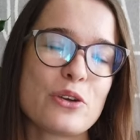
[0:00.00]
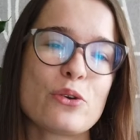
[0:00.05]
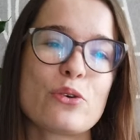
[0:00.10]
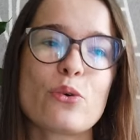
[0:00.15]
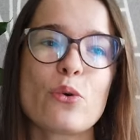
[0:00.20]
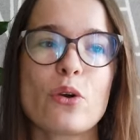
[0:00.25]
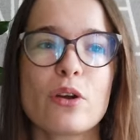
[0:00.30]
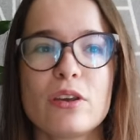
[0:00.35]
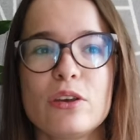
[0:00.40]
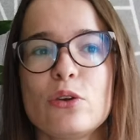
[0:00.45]

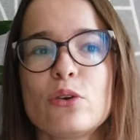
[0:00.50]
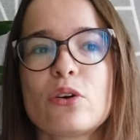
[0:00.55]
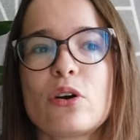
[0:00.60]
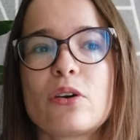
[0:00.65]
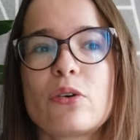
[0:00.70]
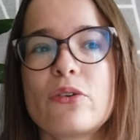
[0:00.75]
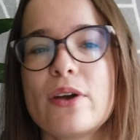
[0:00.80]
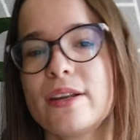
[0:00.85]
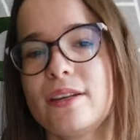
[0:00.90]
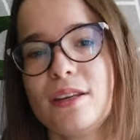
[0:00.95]

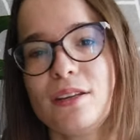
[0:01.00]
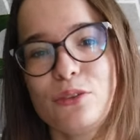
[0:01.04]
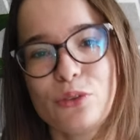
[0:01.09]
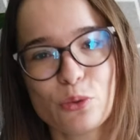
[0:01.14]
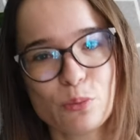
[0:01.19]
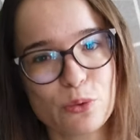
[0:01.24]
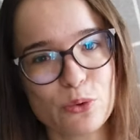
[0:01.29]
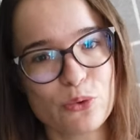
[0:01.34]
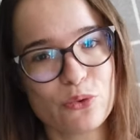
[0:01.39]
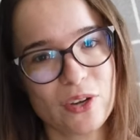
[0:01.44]
you're ready
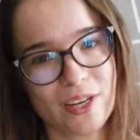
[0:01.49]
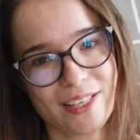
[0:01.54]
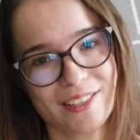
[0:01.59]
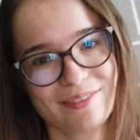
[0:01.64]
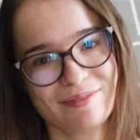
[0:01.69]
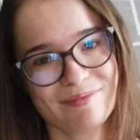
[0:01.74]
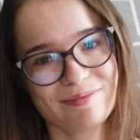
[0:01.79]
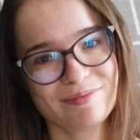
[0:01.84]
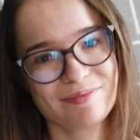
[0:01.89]
to move in.